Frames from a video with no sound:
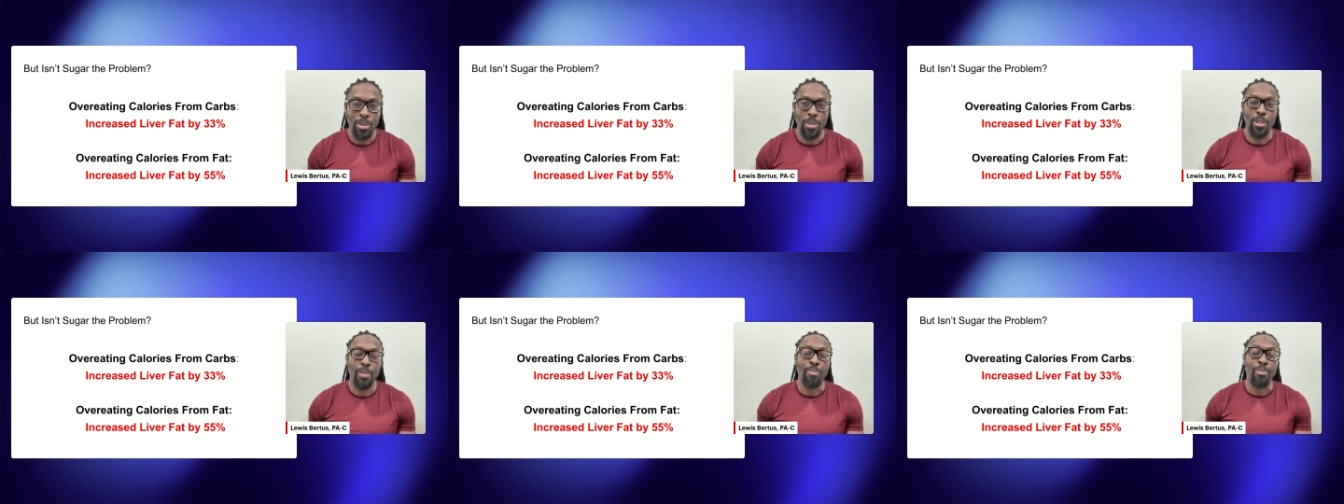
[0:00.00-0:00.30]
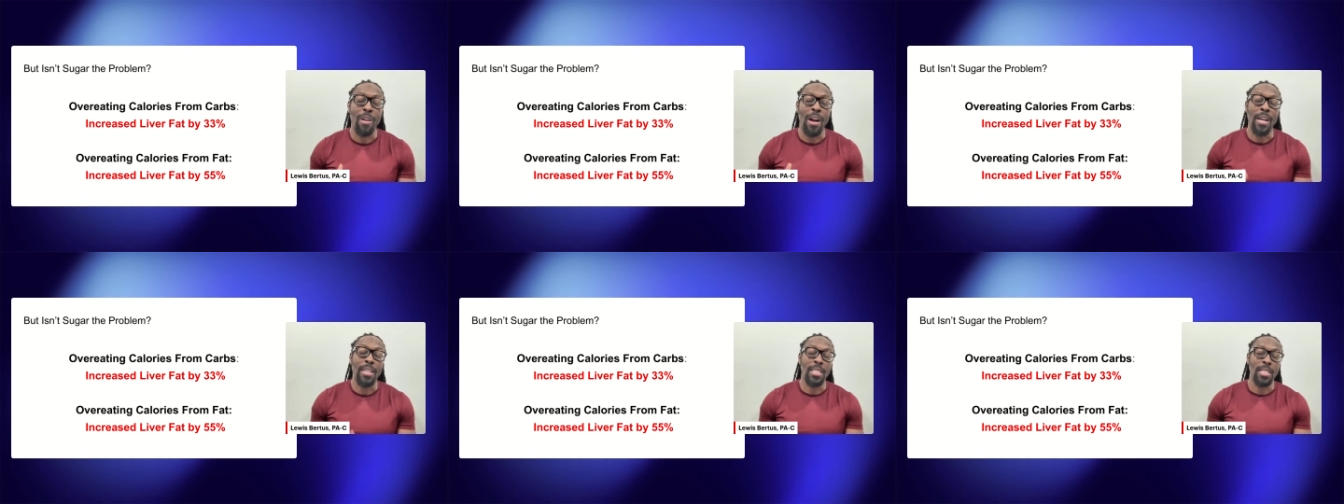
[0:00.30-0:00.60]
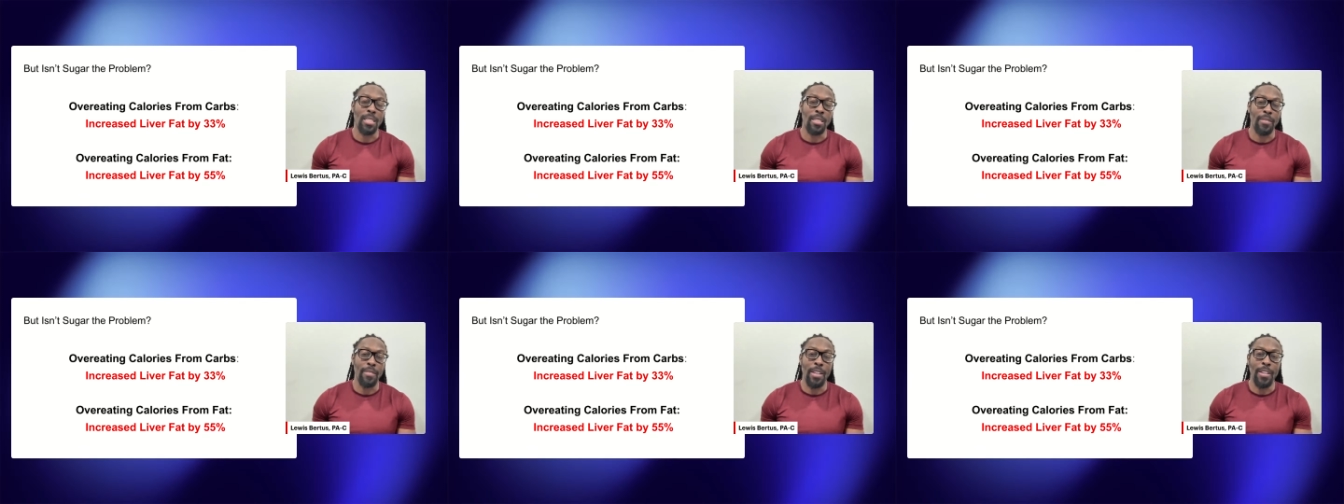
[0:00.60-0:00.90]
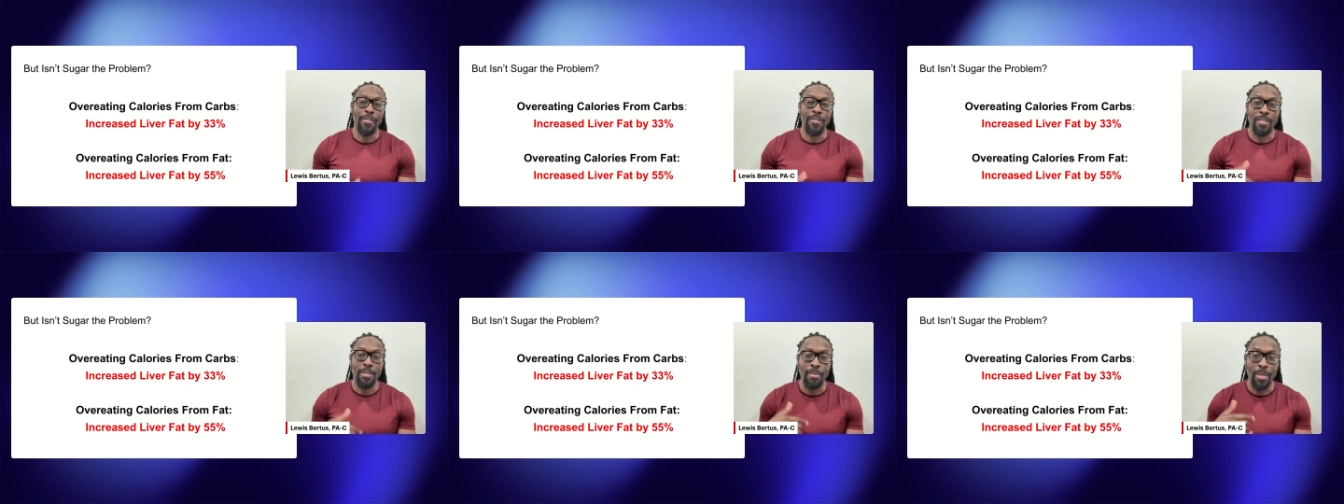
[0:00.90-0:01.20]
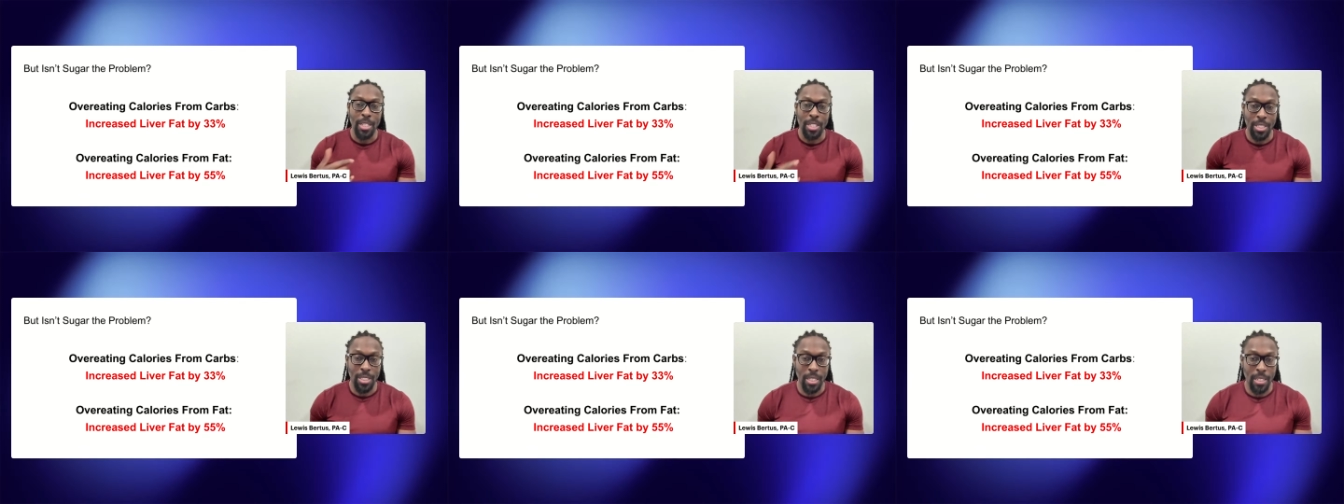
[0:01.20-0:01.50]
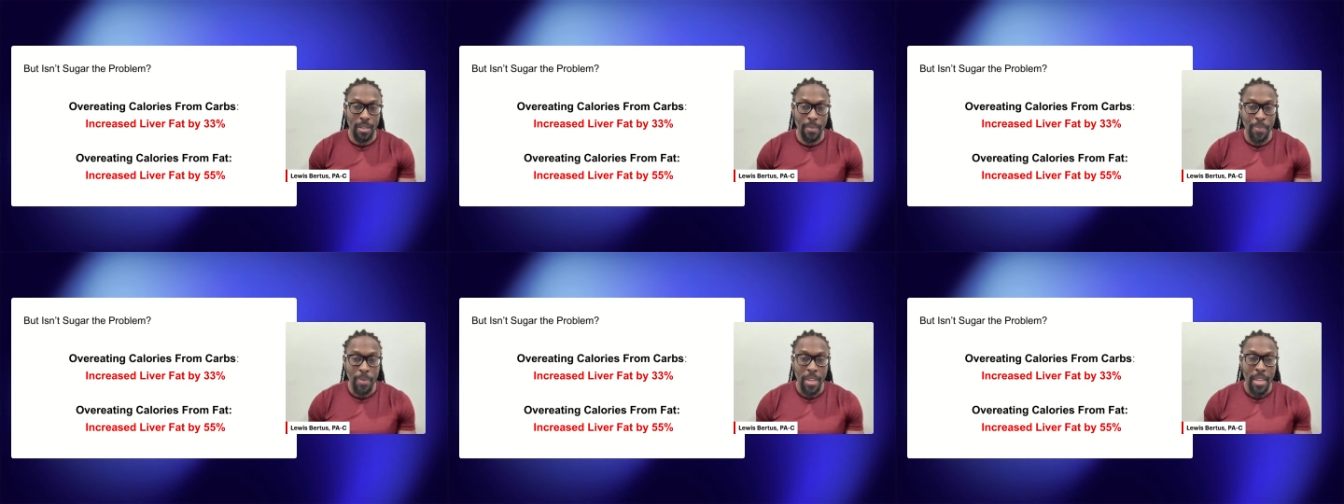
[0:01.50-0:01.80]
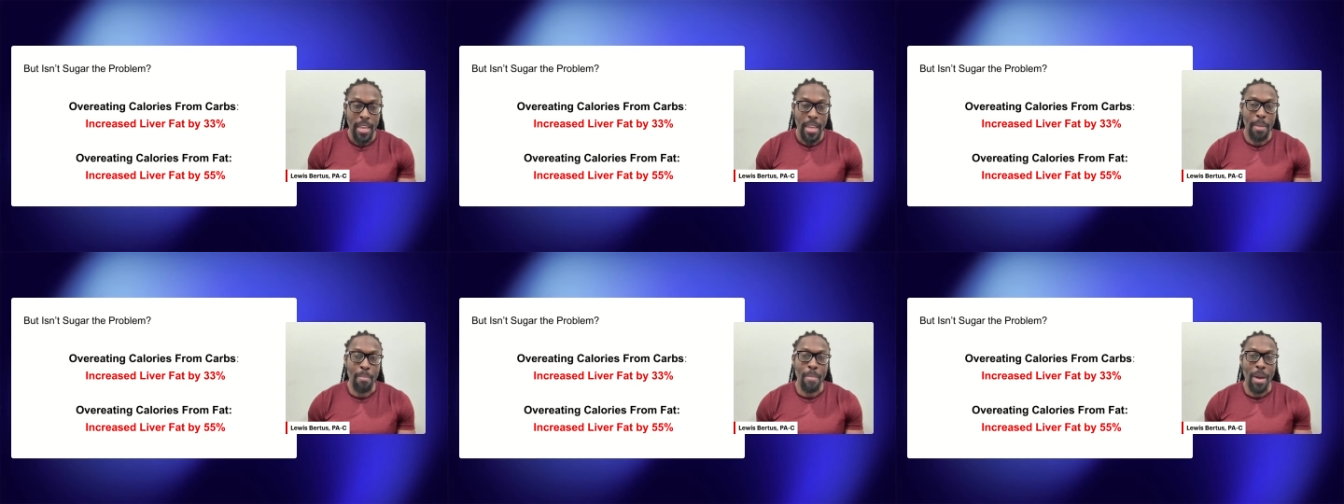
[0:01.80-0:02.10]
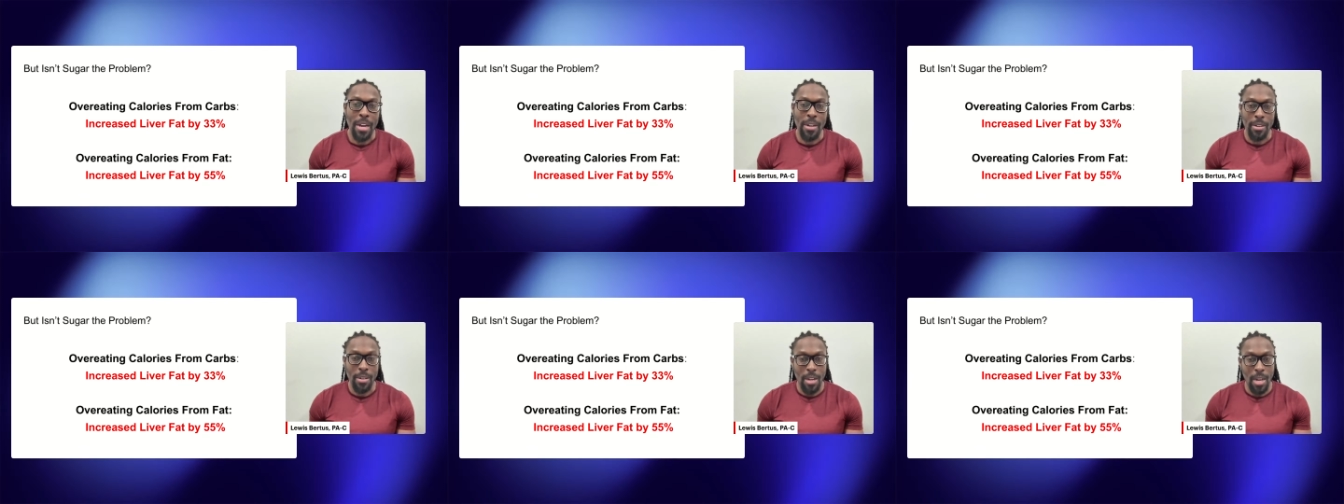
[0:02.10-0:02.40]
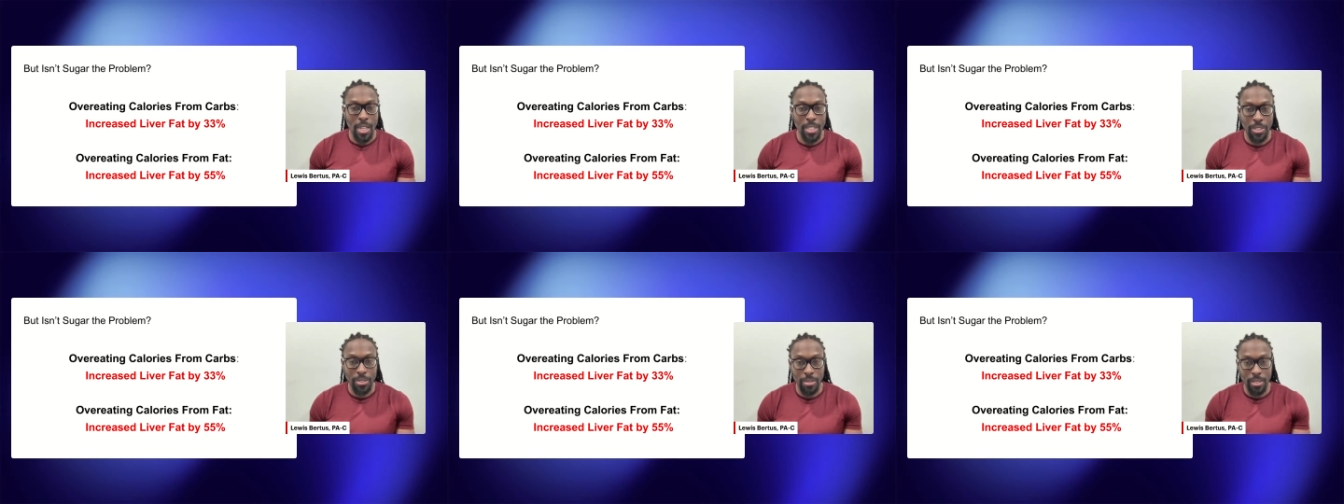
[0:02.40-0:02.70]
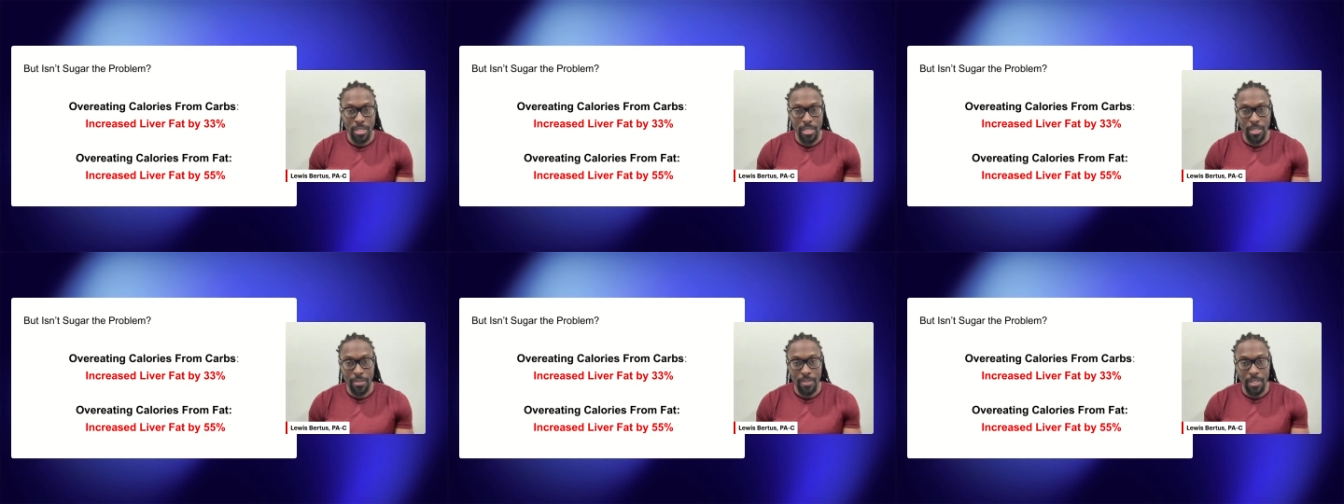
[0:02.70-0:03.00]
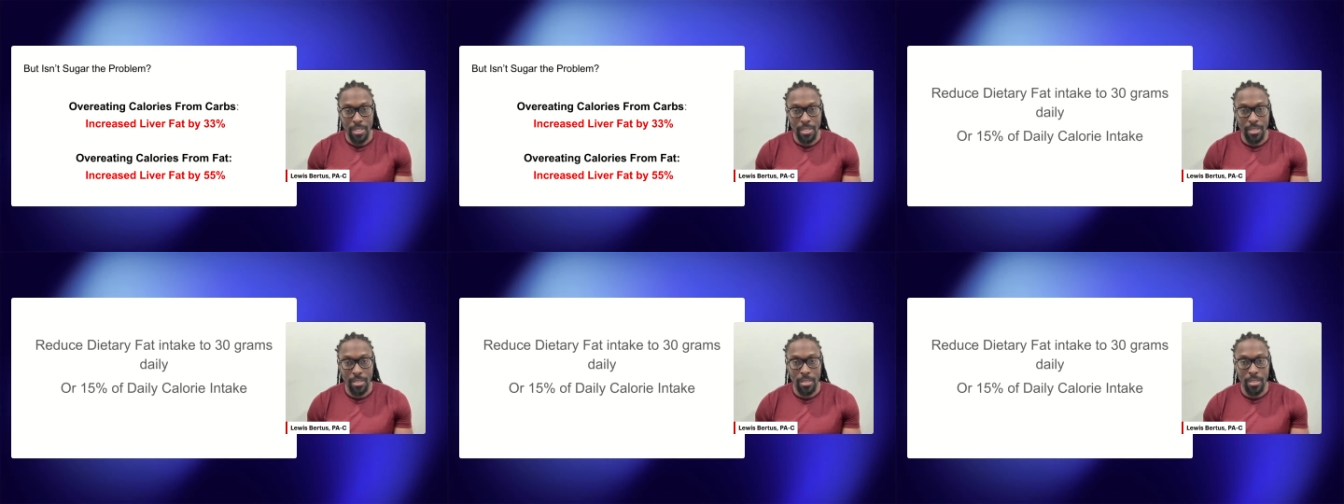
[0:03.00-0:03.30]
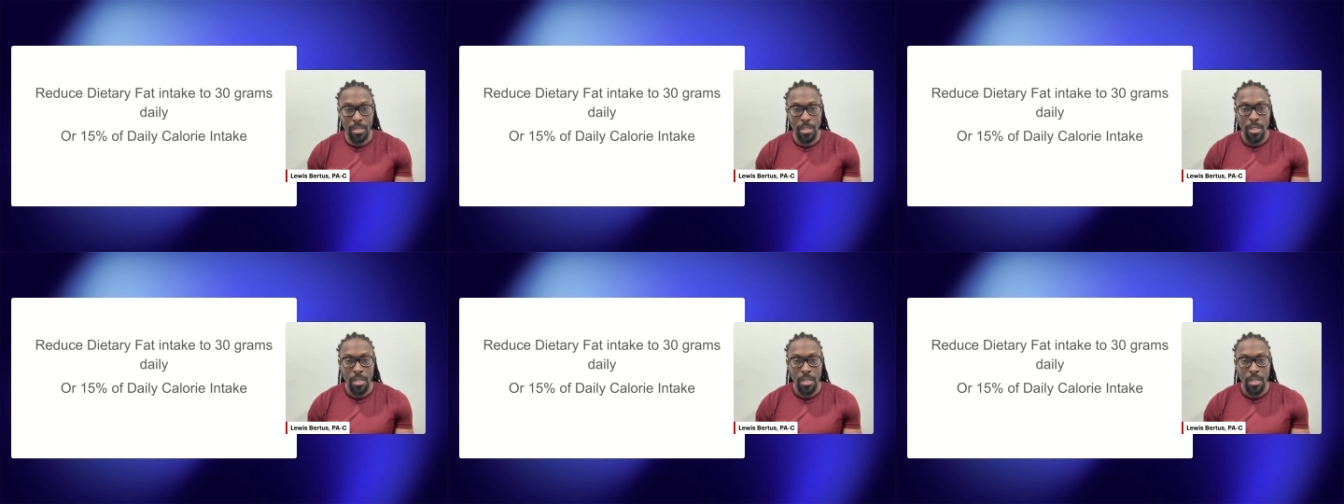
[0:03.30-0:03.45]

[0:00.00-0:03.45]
through the process of inflammation and mitochondrial dysfunction.